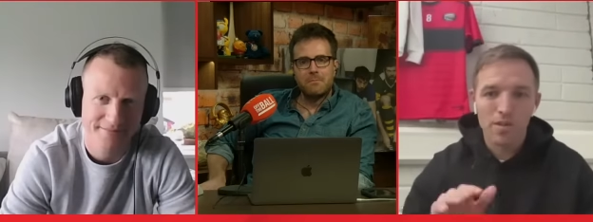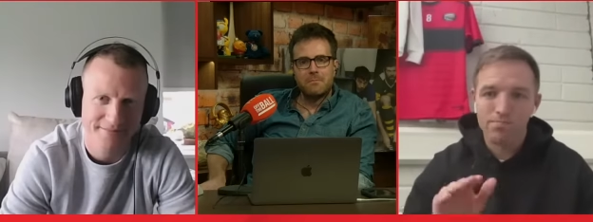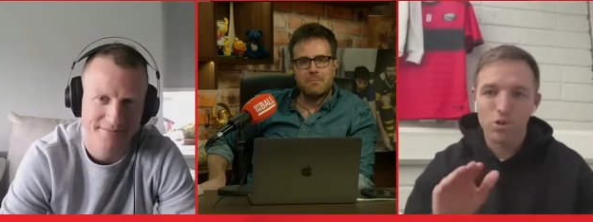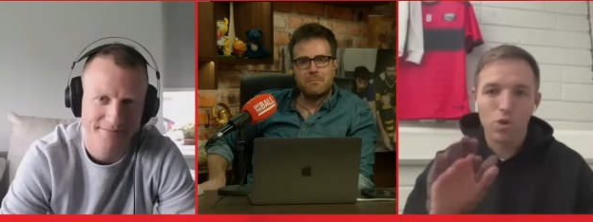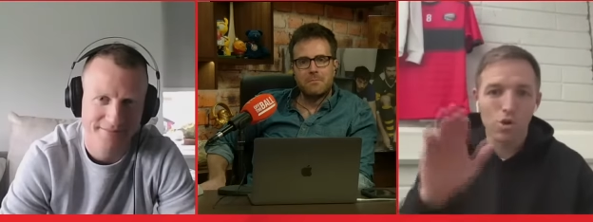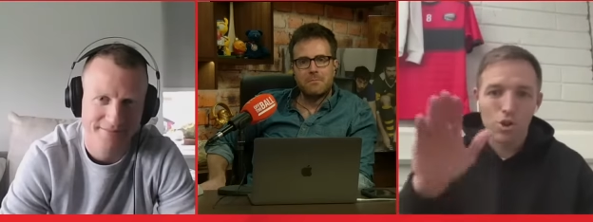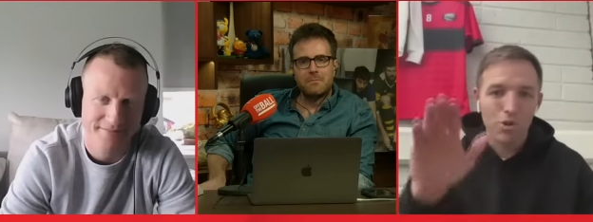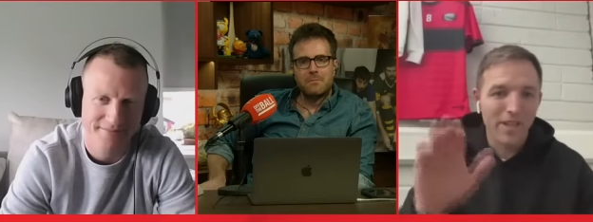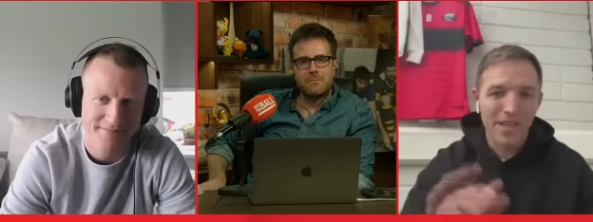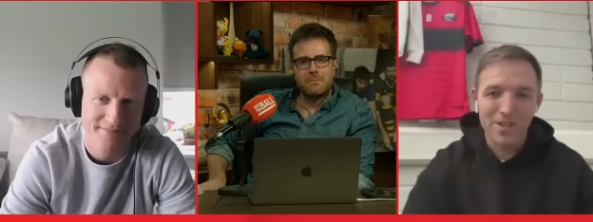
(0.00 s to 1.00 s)

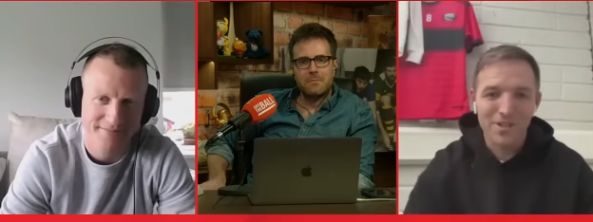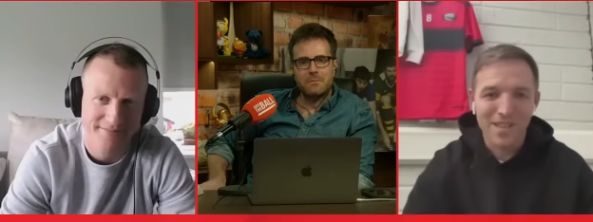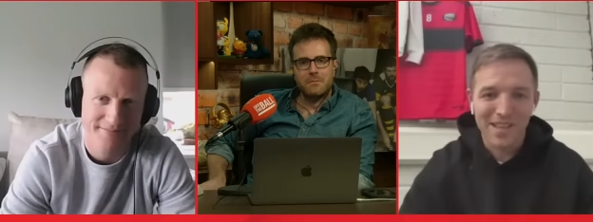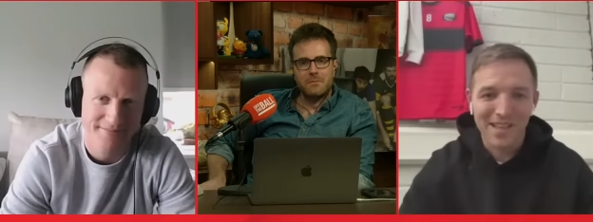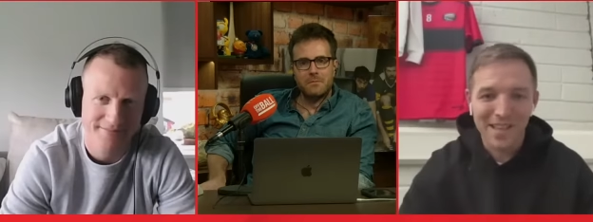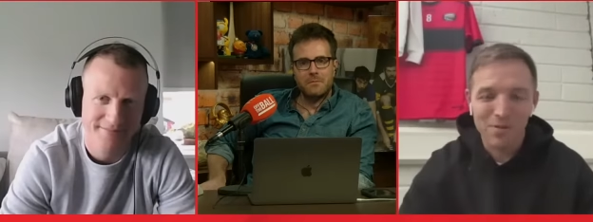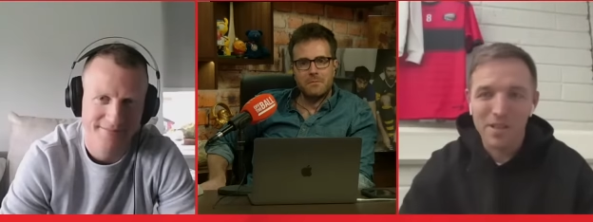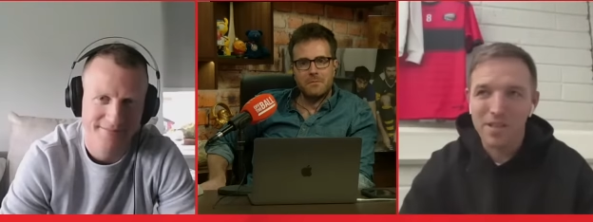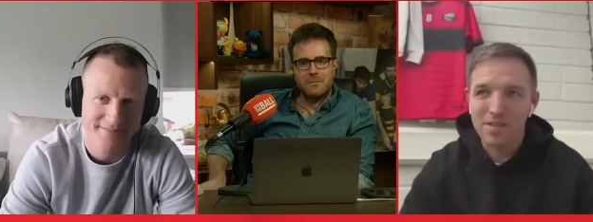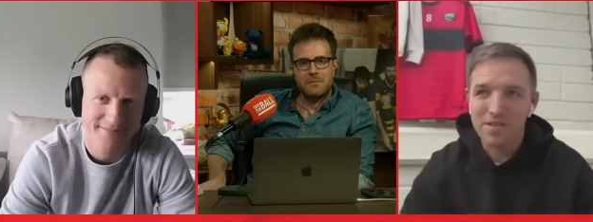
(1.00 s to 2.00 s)
Speaker 1: the gears. I think
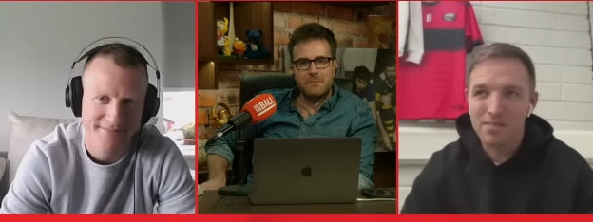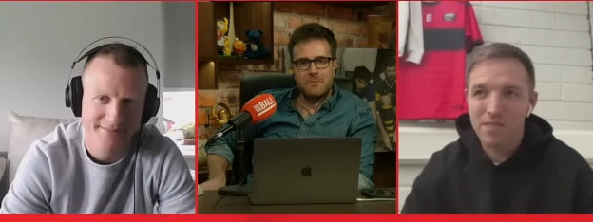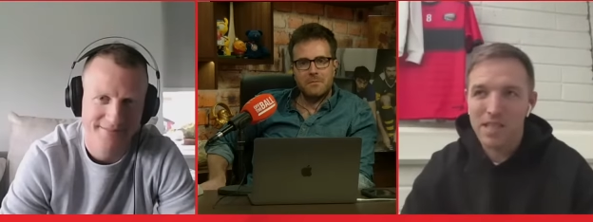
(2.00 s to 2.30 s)
he's